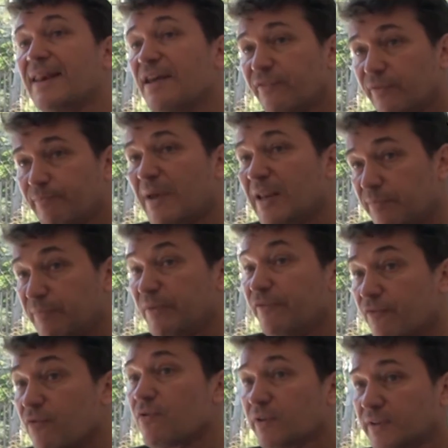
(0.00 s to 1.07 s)
never met
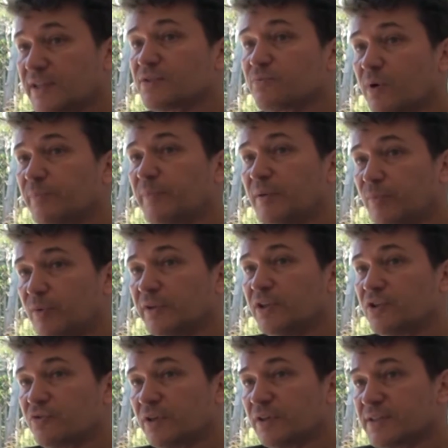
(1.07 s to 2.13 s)
before. That's what people
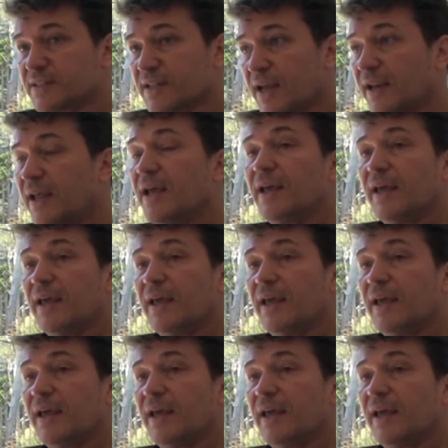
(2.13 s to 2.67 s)
need to understand.